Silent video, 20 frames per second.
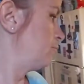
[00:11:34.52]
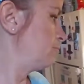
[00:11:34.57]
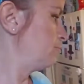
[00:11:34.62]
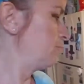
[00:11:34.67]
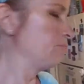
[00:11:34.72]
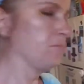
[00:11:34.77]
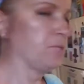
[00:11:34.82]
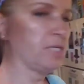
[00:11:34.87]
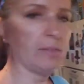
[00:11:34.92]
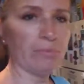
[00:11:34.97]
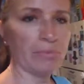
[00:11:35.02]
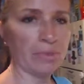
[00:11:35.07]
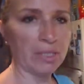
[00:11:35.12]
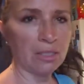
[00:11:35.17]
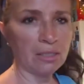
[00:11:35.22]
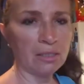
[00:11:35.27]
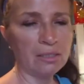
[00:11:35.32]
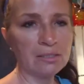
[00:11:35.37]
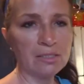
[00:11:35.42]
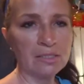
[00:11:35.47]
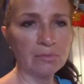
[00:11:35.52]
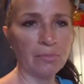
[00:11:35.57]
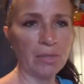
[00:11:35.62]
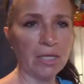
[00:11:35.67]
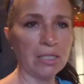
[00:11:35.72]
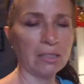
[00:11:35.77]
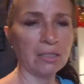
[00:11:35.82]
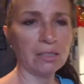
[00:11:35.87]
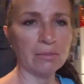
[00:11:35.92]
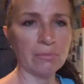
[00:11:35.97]
me being
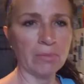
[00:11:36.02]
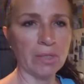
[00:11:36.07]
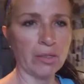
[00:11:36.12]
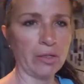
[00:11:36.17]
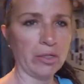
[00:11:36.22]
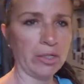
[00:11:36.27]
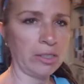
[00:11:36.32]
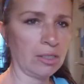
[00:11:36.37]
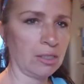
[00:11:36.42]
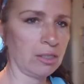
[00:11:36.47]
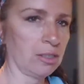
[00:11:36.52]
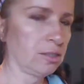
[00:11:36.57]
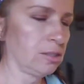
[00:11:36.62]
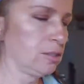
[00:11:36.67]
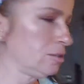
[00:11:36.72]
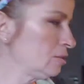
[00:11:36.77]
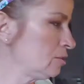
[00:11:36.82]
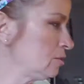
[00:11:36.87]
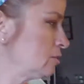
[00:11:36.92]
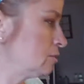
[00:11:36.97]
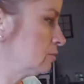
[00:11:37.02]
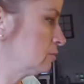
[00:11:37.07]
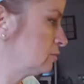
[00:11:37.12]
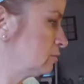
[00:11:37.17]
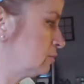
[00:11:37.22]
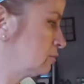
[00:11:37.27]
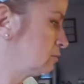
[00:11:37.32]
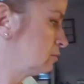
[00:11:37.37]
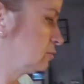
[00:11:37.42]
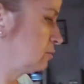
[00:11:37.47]
Hispanic American.
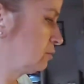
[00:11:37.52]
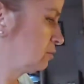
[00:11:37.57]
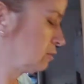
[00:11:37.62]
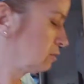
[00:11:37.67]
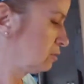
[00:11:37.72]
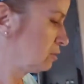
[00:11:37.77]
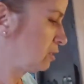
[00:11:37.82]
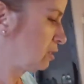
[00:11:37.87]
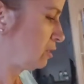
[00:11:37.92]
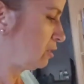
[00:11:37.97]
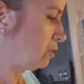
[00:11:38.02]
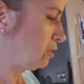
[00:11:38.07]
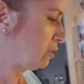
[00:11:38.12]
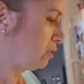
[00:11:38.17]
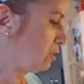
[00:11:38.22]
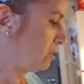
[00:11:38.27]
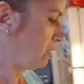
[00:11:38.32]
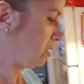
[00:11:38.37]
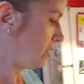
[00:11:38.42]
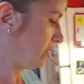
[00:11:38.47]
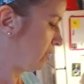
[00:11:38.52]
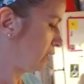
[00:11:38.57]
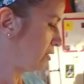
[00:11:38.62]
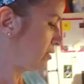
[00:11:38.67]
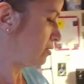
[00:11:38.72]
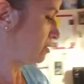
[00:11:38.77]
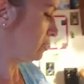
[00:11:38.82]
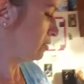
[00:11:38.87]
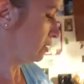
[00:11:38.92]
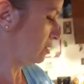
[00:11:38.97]

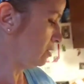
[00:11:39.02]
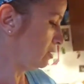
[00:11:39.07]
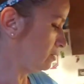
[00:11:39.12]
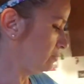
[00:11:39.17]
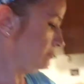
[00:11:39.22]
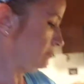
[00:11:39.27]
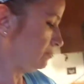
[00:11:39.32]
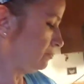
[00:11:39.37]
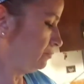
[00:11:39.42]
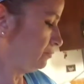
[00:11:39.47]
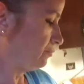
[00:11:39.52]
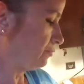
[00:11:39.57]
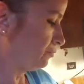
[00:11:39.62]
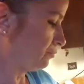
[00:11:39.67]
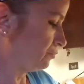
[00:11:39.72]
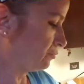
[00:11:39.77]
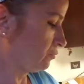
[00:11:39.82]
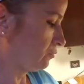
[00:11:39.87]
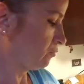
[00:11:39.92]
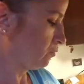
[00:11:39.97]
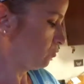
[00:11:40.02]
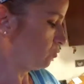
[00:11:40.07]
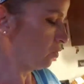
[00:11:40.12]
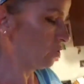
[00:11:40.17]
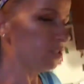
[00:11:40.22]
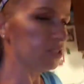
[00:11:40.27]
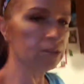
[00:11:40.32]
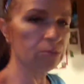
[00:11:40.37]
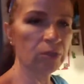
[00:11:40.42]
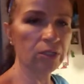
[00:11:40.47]
And with
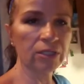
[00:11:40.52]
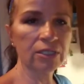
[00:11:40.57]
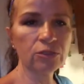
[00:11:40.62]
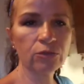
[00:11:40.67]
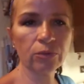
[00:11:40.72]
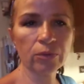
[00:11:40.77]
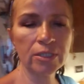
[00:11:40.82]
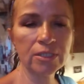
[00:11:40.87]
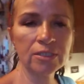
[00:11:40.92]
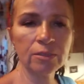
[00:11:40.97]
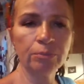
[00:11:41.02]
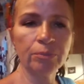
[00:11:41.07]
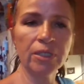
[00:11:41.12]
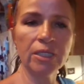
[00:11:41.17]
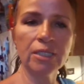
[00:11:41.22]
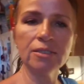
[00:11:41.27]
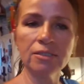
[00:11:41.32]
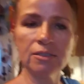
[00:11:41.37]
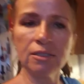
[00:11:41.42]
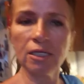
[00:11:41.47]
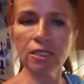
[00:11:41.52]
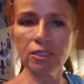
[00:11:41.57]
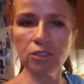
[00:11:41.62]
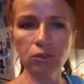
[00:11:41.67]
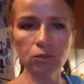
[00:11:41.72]
some of these recipes that you